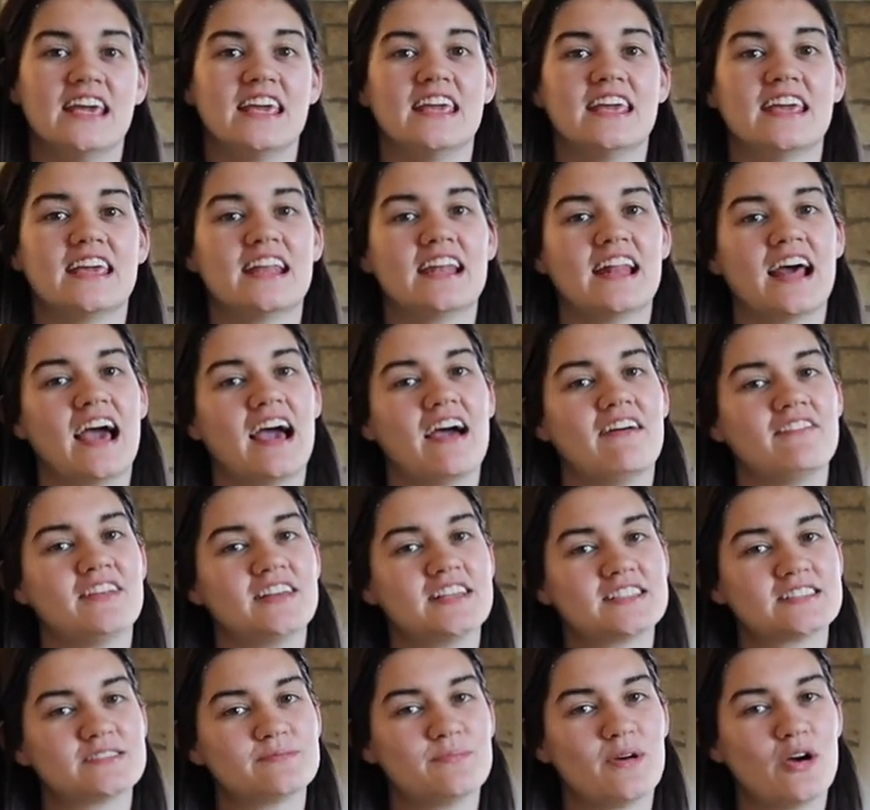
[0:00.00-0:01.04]
He can have
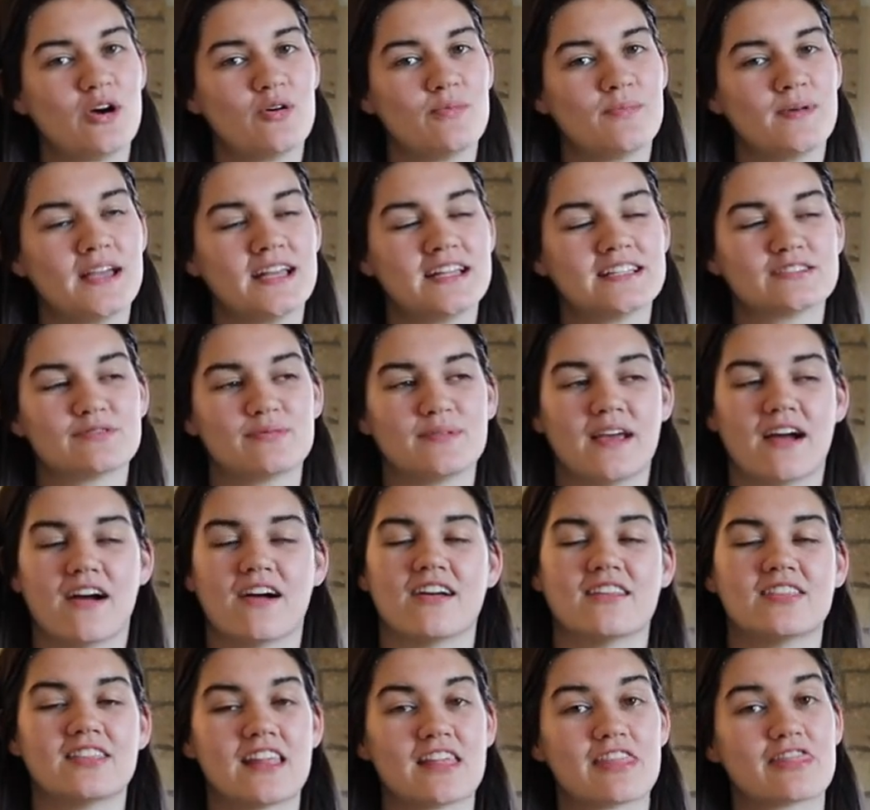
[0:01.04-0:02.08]
his moments. We are
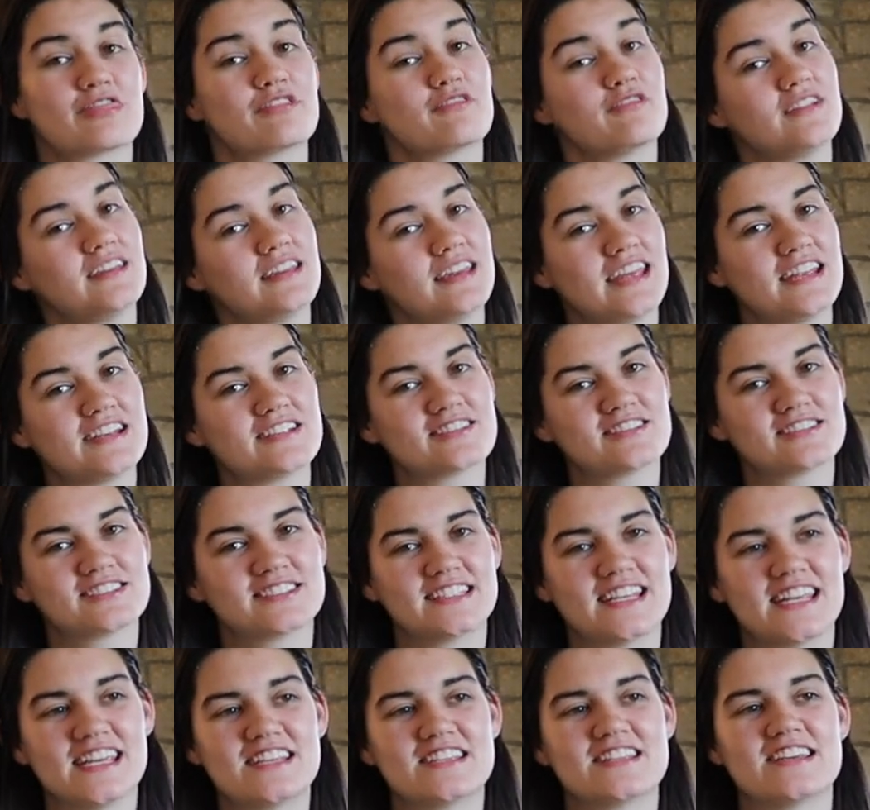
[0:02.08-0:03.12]
in the threenager
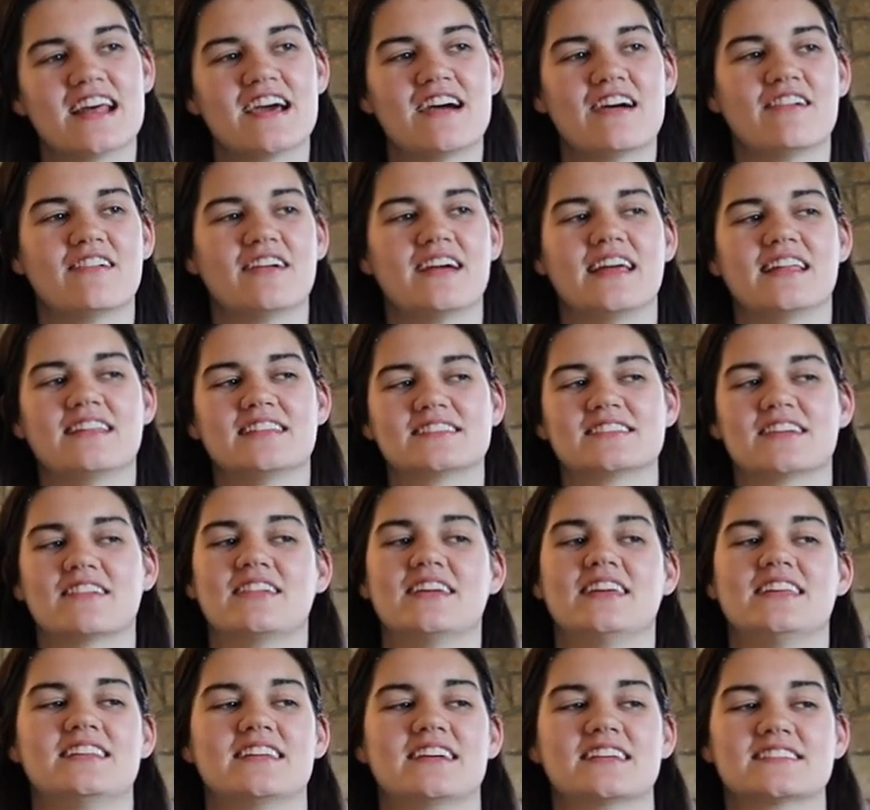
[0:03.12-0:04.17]
stage now, and so
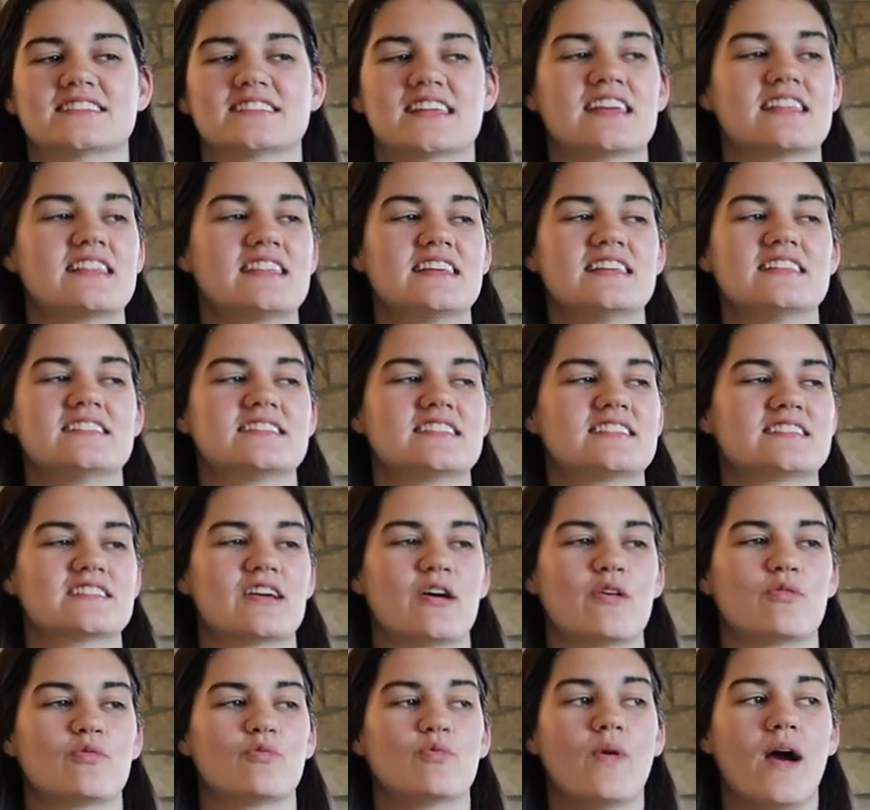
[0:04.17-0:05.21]
he does like things his
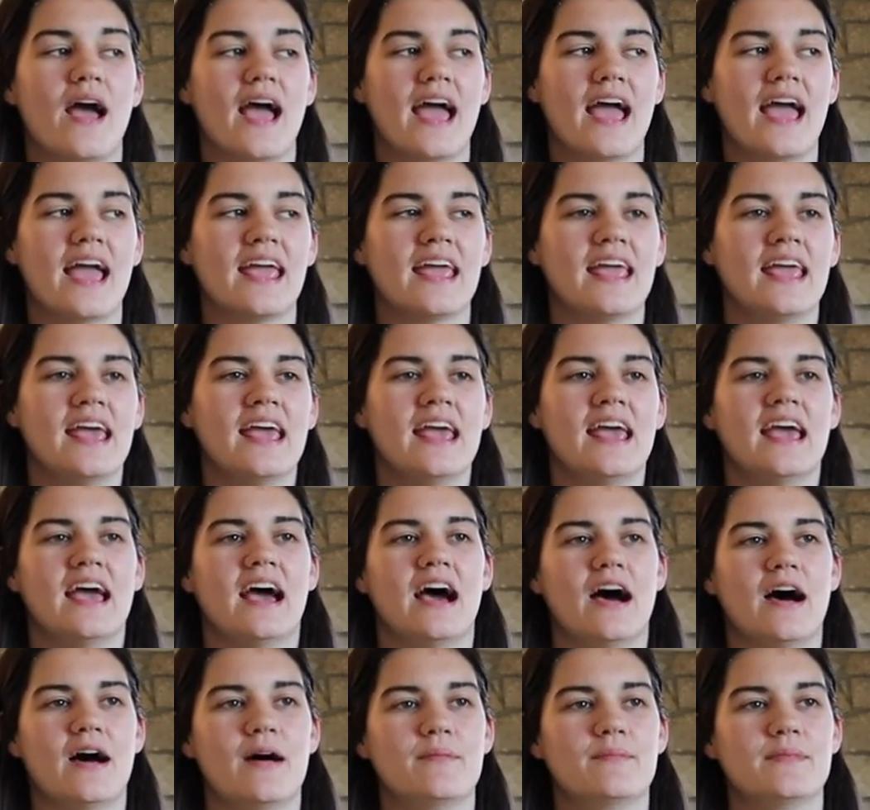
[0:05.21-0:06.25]
own way.
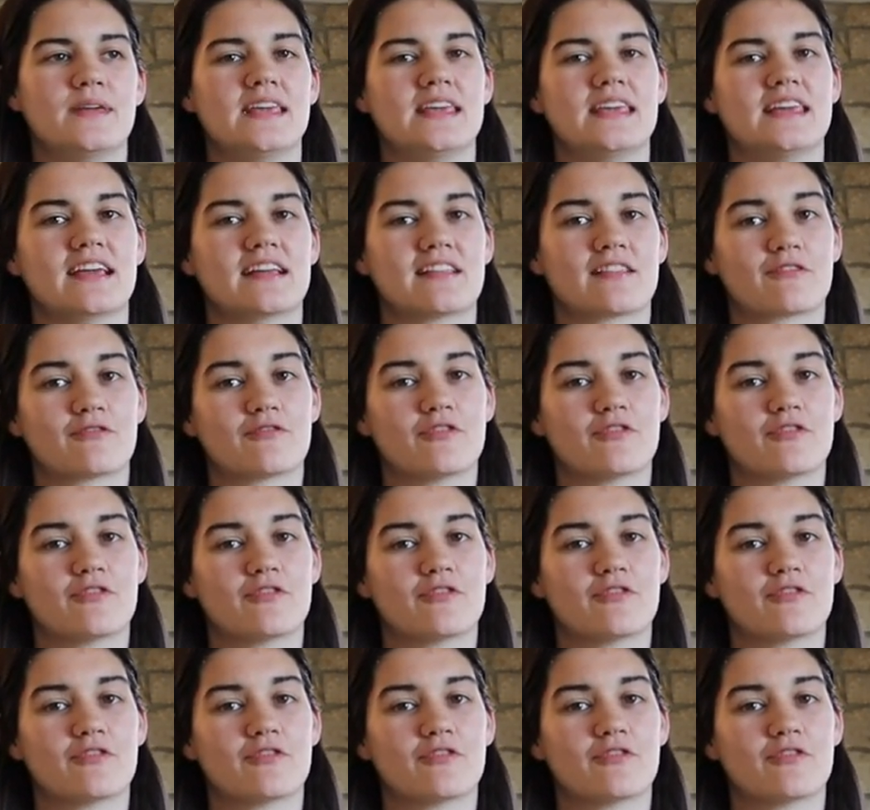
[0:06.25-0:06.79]
Um, he gets